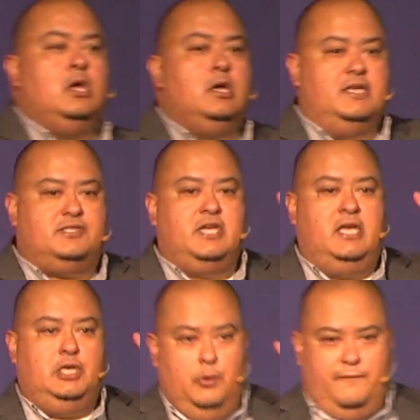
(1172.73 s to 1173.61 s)
It's saying,
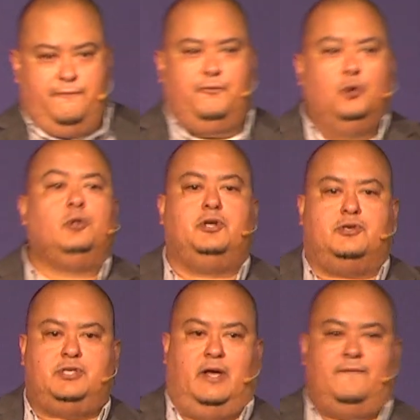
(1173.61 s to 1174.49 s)
You have fooled
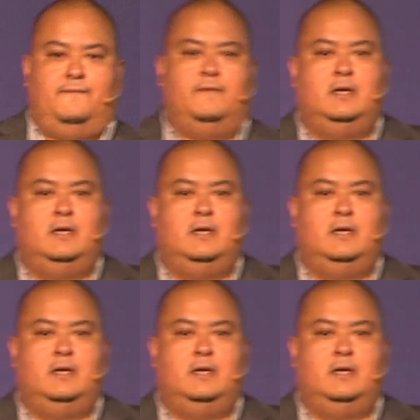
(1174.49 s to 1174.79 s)
yourself.